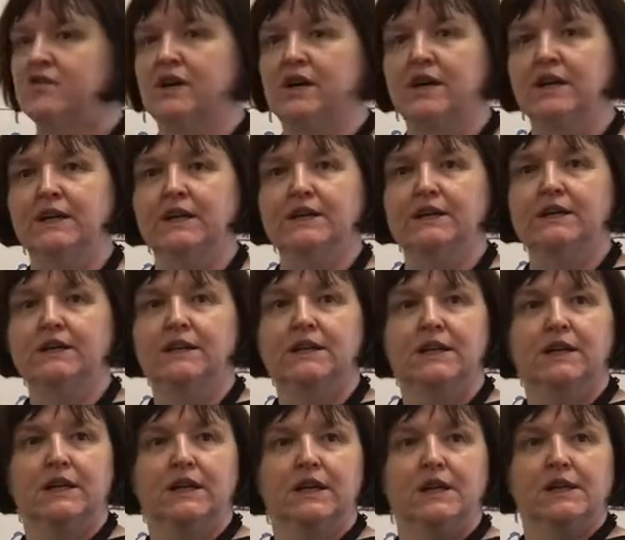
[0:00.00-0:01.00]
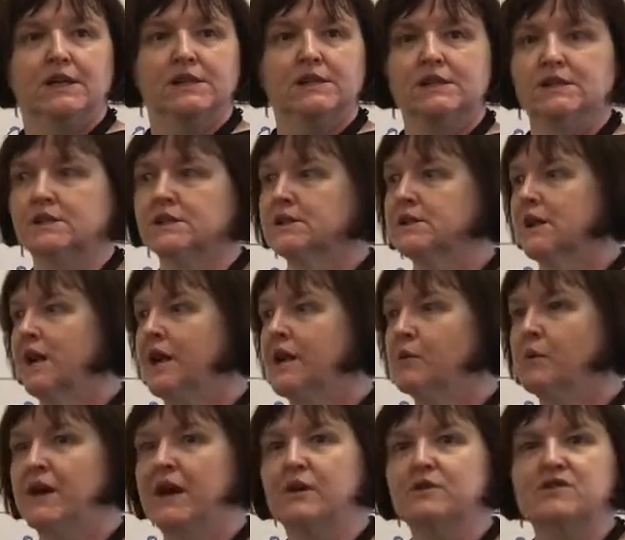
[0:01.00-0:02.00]
right.
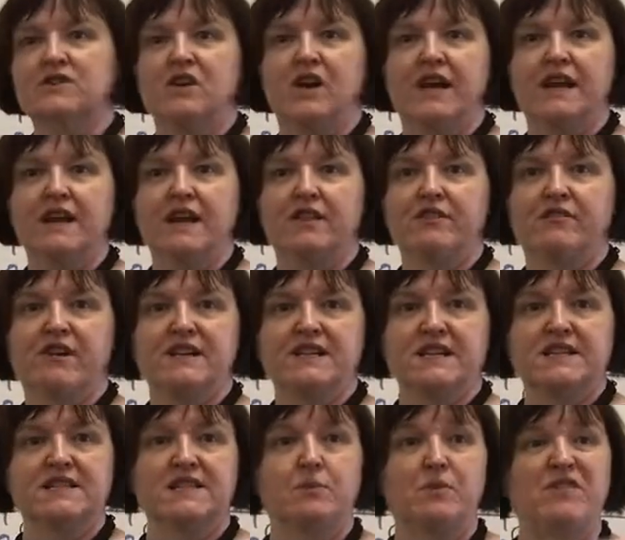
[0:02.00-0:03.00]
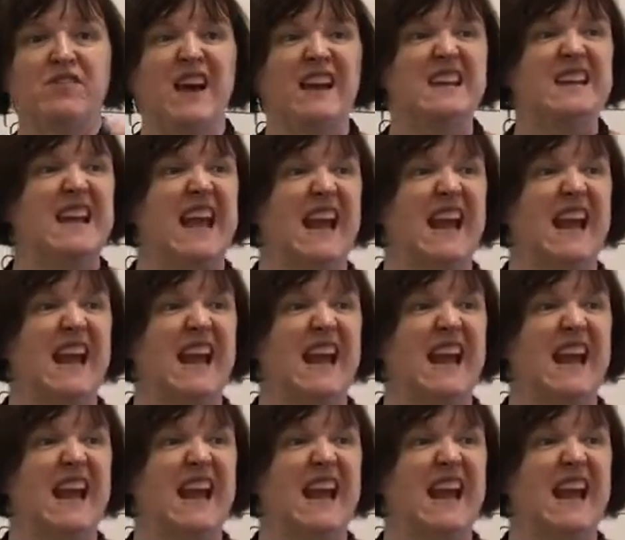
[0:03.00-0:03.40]
Anyone else got any other ideas? So we've had